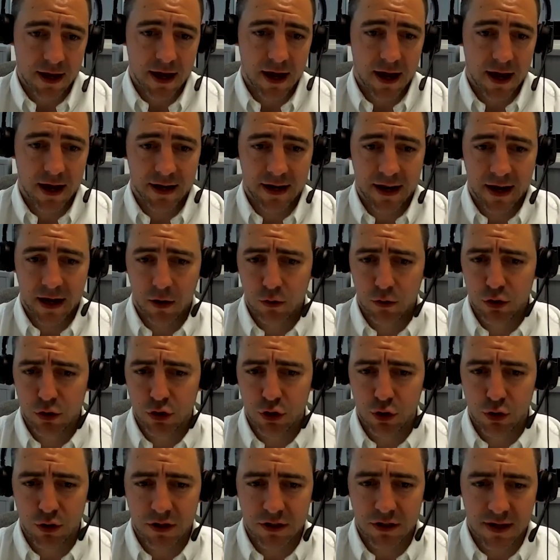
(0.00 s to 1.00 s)
And how do
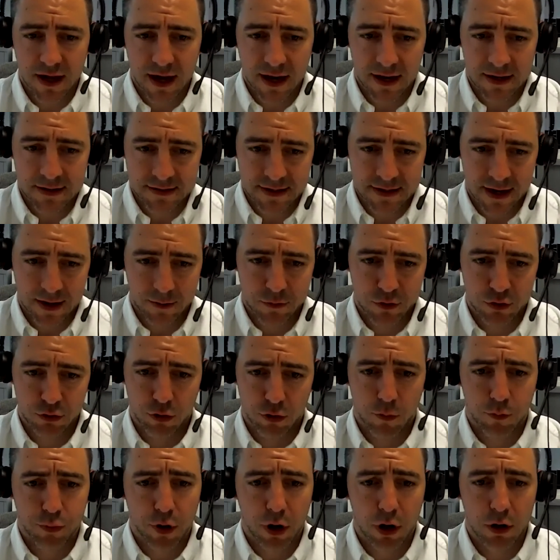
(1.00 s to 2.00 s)
you need to adapt your
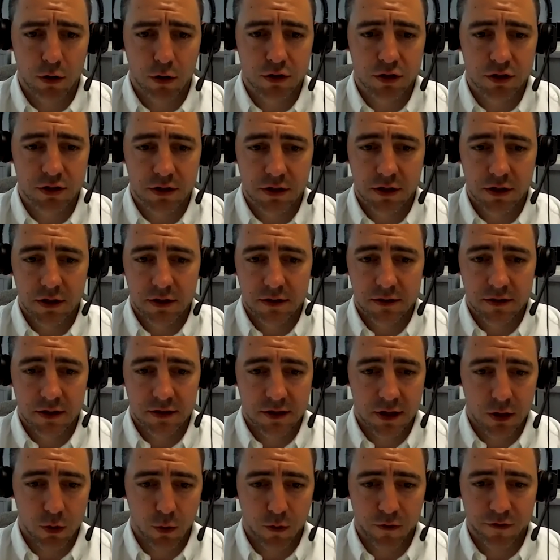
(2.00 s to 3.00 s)
approach to
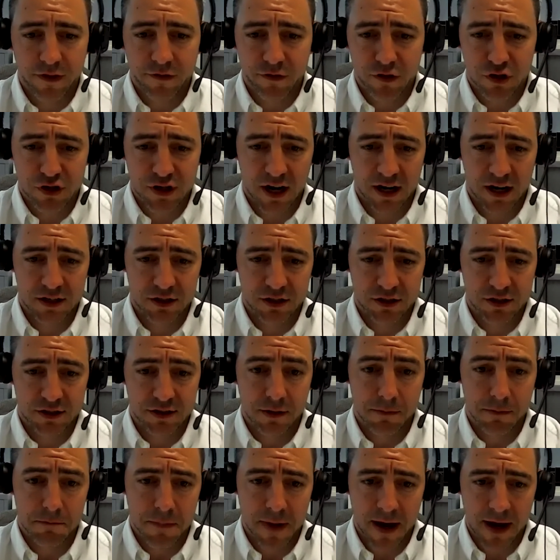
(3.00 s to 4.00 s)
deal with different challenges
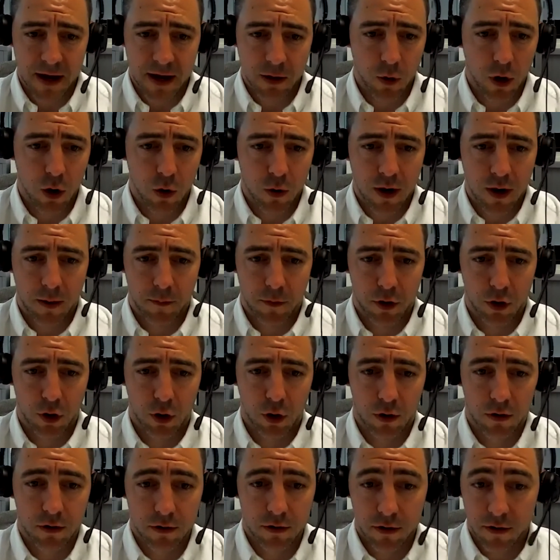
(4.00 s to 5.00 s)
that may well come
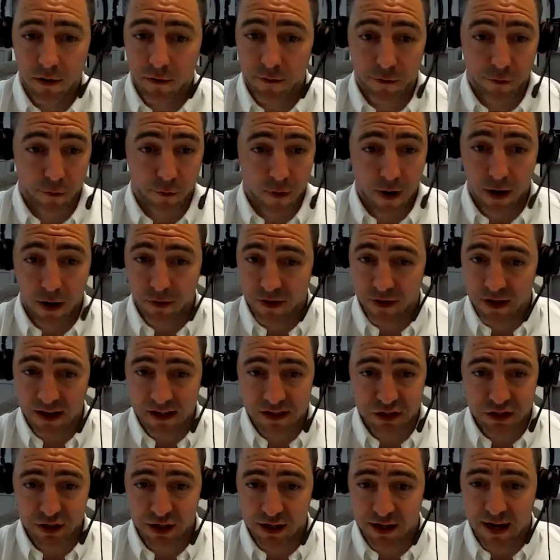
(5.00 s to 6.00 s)
along throughout the
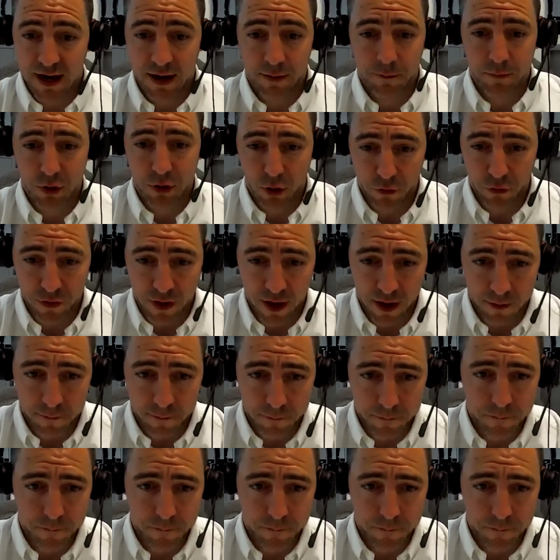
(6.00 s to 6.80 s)
next year and beyond that?